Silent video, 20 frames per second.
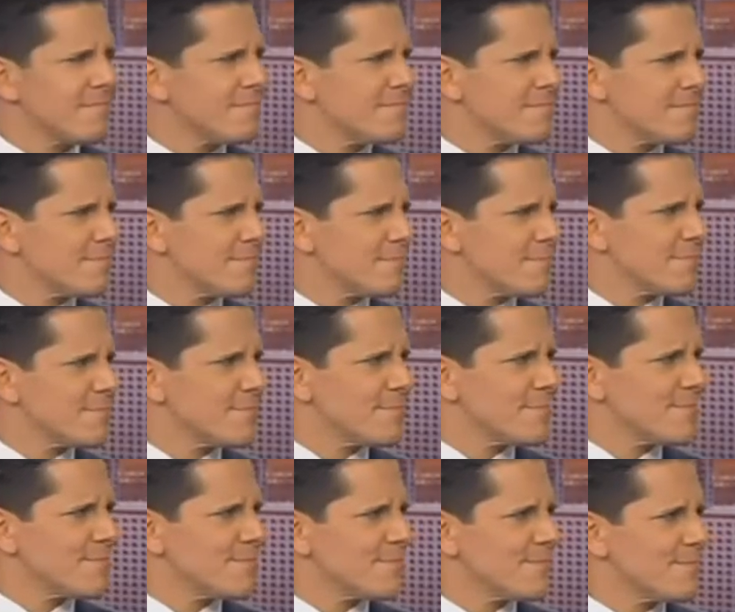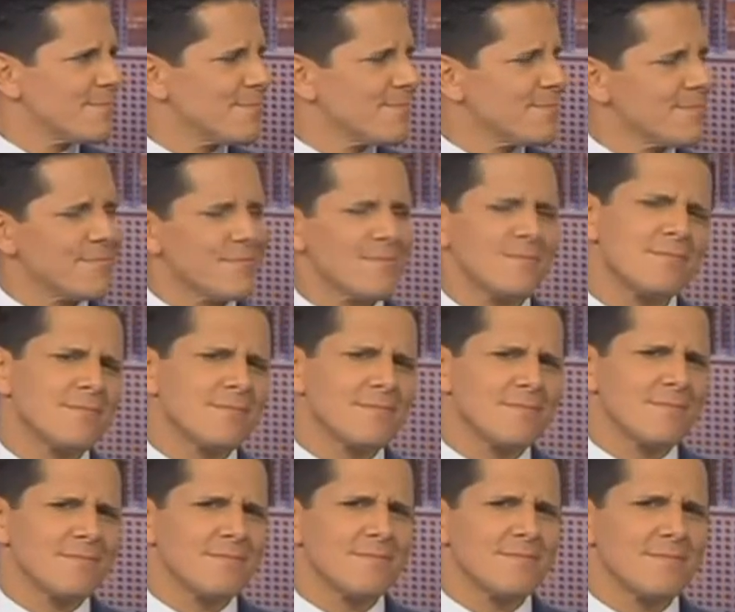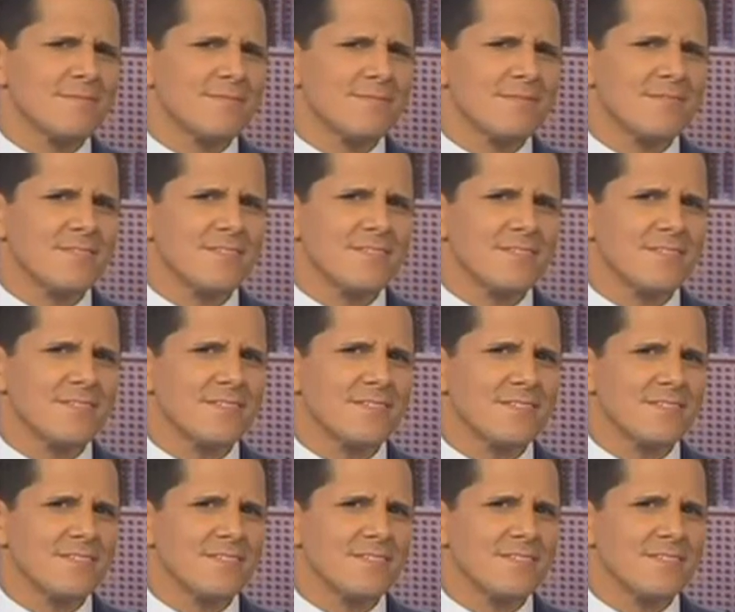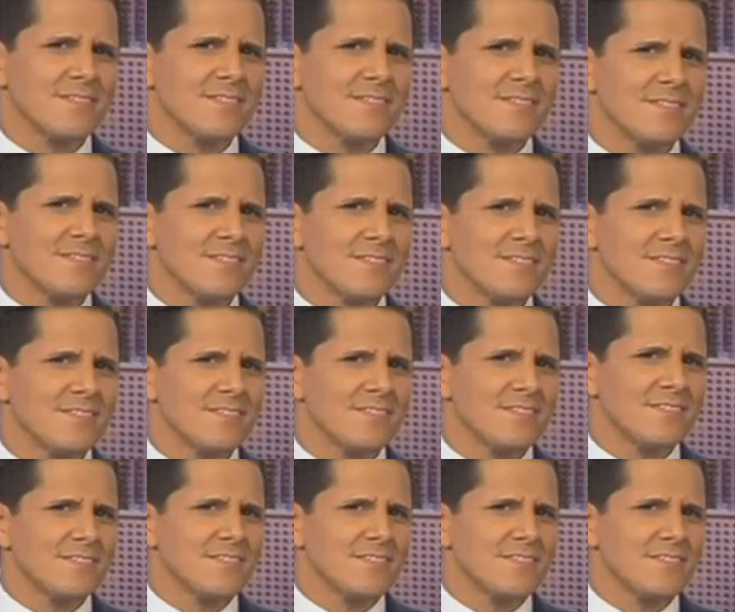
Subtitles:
This person isn't speaking.